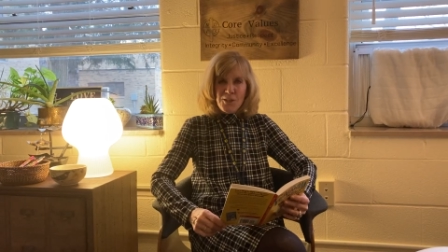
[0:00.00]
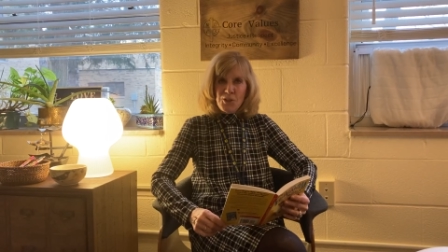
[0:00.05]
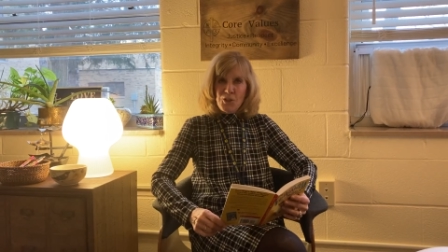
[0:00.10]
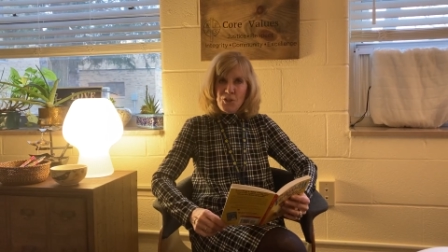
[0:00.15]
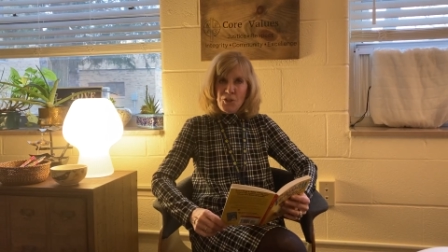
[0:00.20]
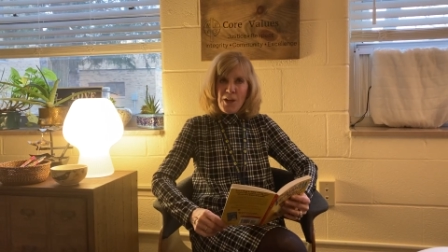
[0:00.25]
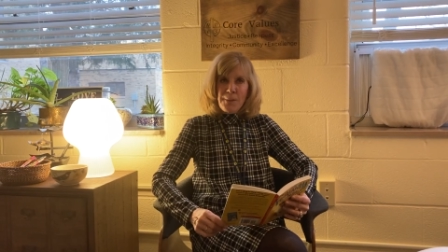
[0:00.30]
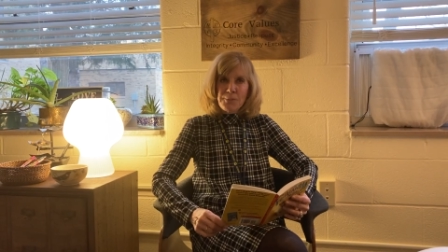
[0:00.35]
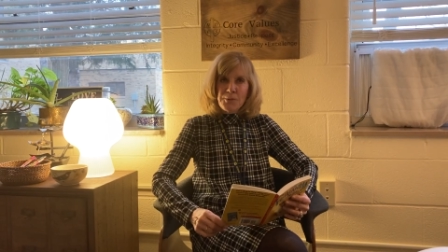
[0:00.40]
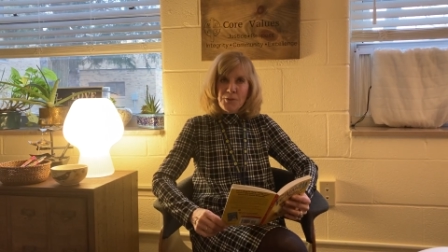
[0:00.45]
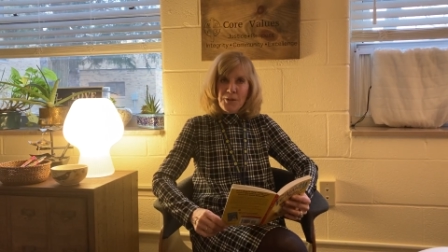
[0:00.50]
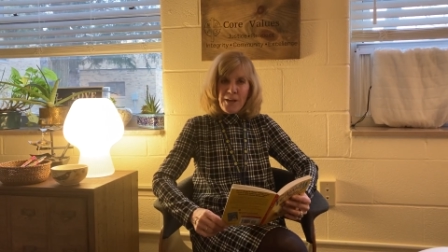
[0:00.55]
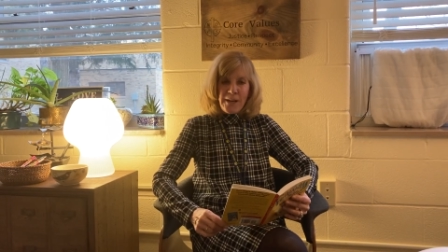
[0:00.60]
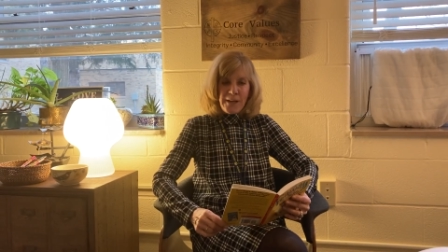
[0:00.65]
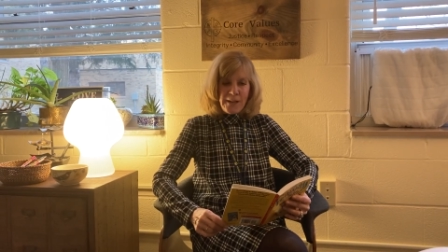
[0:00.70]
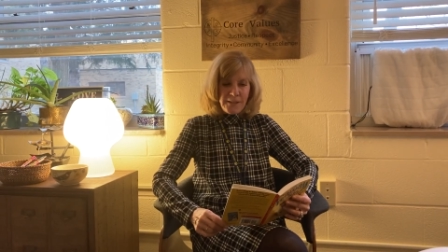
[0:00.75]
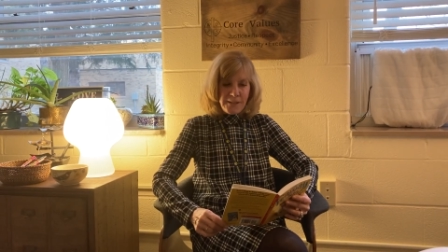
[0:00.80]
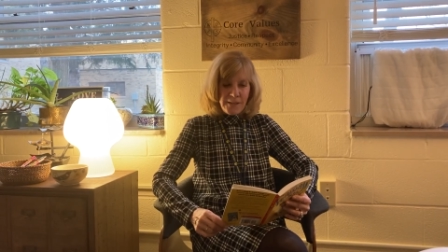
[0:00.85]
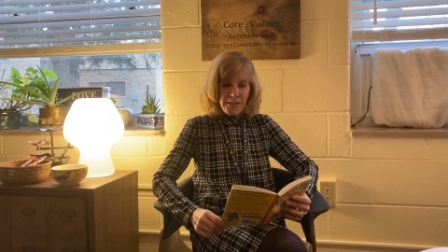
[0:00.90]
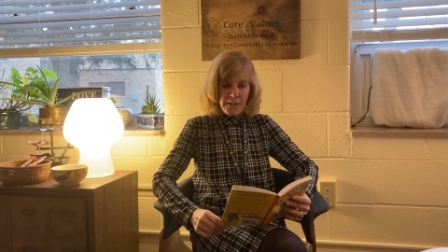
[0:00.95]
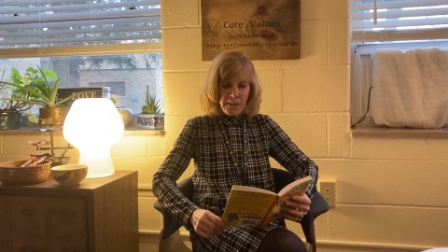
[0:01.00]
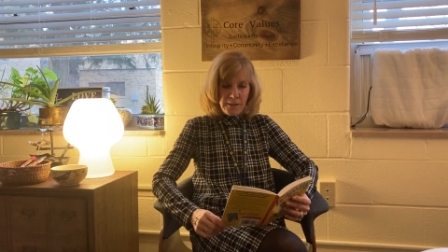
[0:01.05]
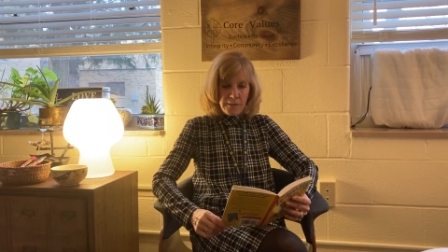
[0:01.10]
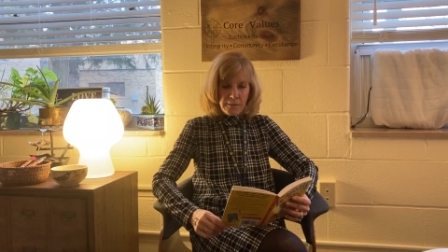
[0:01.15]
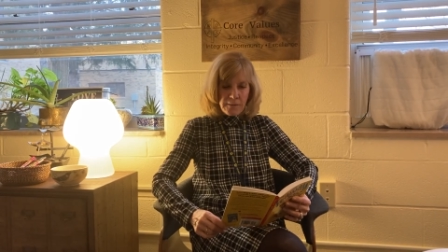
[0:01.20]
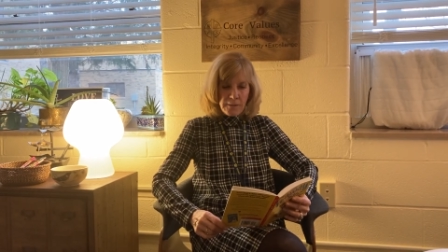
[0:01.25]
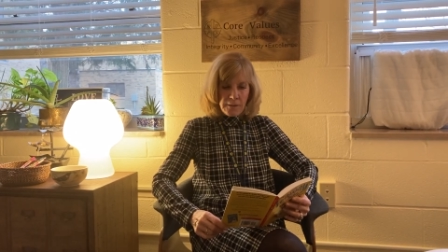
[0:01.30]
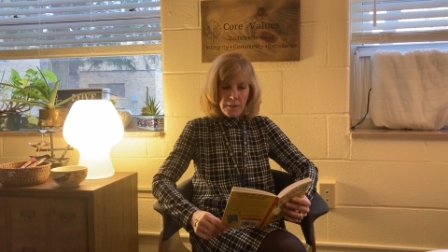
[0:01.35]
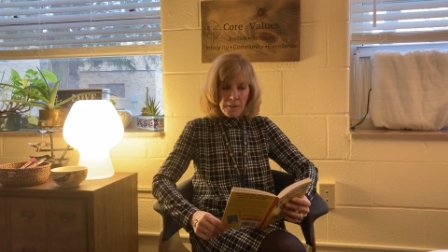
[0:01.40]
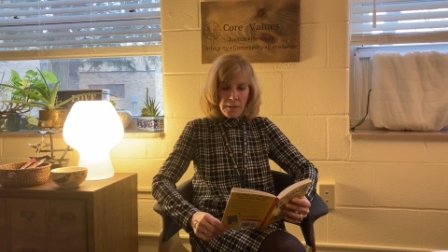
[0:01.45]
Chapter 18,
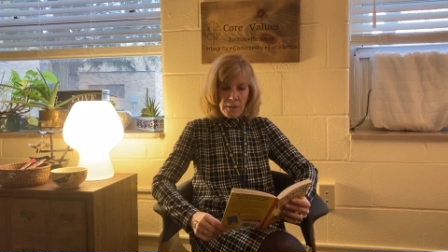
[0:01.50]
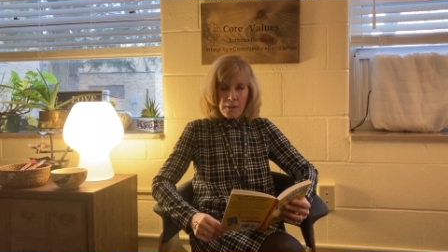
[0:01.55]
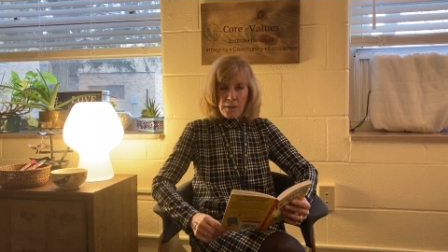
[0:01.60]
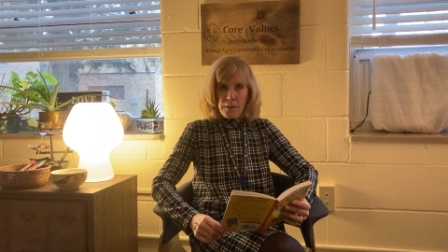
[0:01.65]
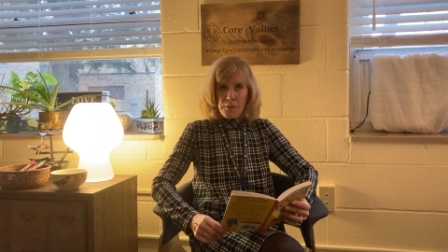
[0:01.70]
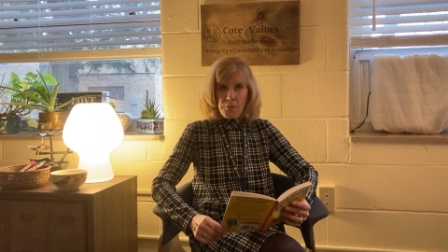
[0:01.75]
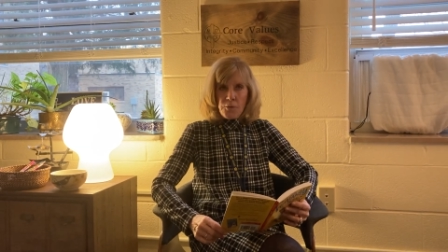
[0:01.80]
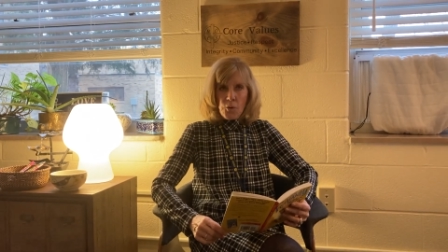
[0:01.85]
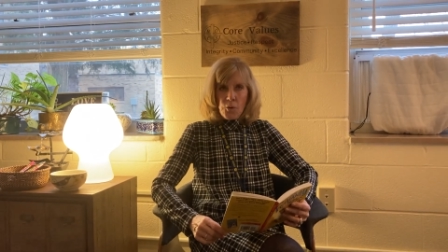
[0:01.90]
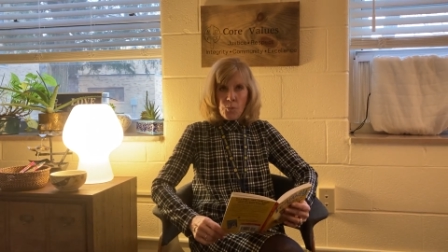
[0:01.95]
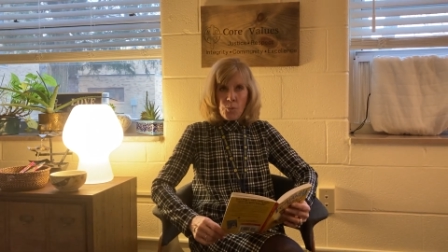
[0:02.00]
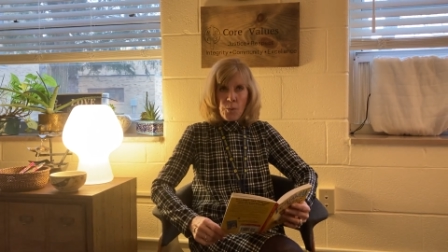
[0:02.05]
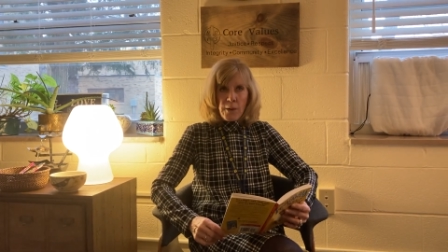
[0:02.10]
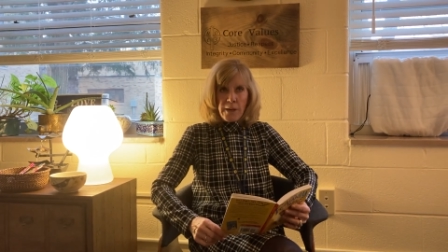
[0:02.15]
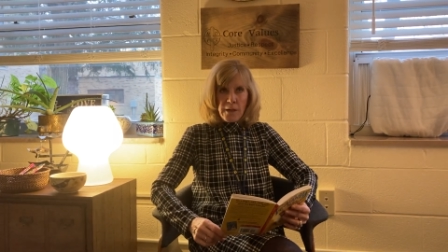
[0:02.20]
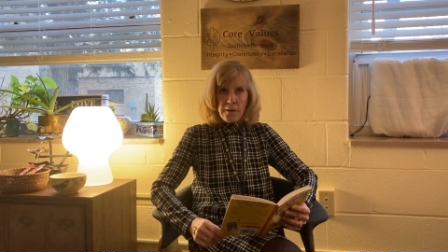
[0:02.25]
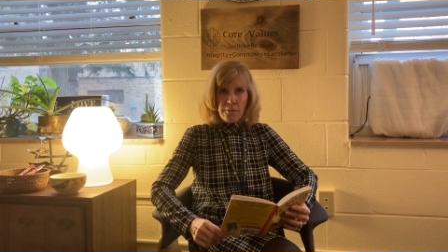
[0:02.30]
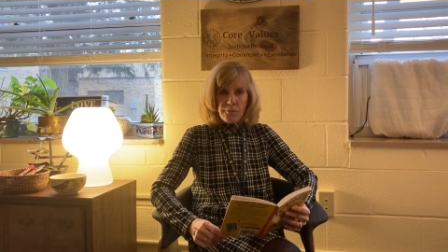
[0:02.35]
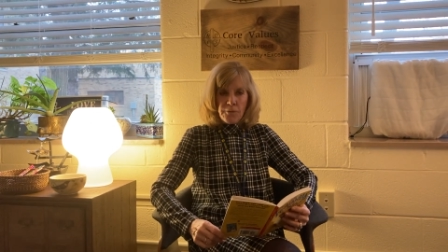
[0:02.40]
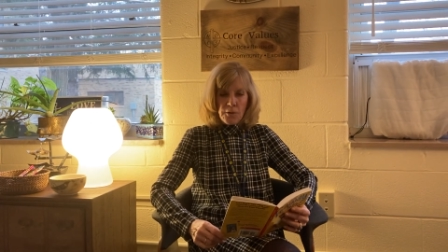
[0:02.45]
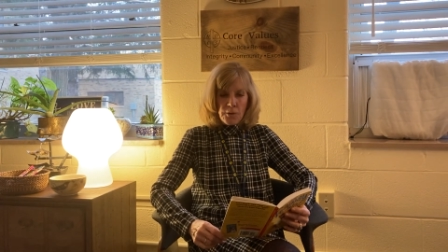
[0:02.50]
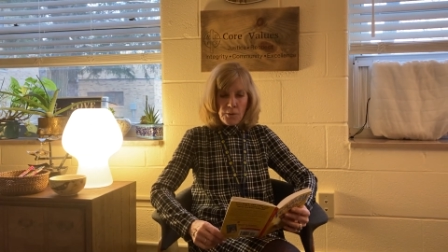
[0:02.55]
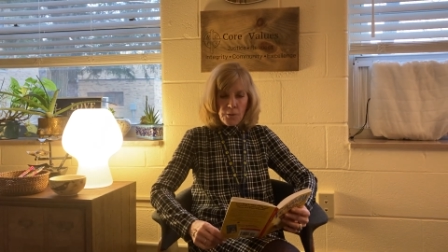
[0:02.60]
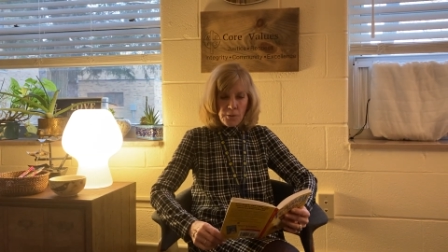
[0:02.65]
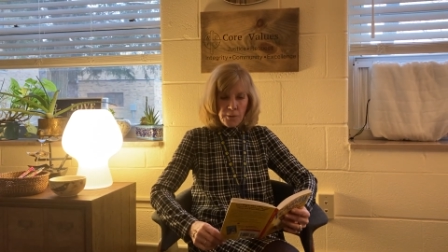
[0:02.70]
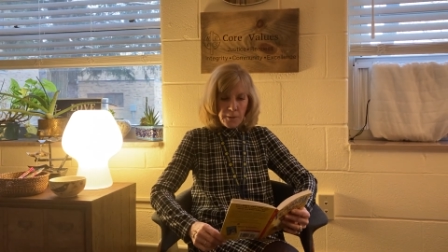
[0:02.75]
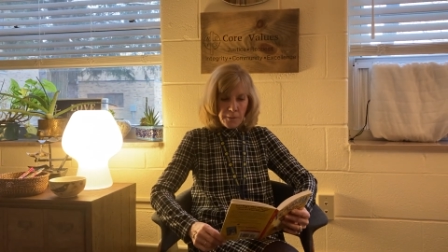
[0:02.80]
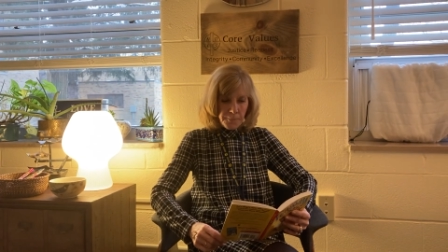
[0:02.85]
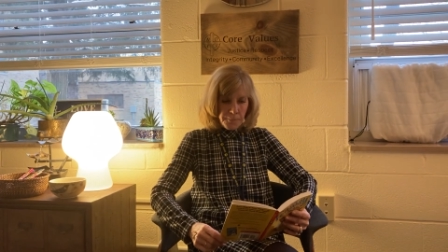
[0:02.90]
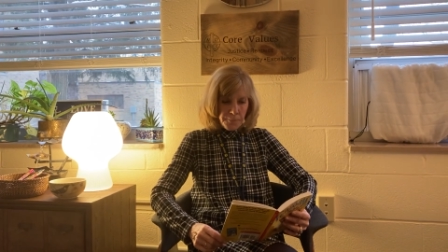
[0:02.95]
The Wicked Floor.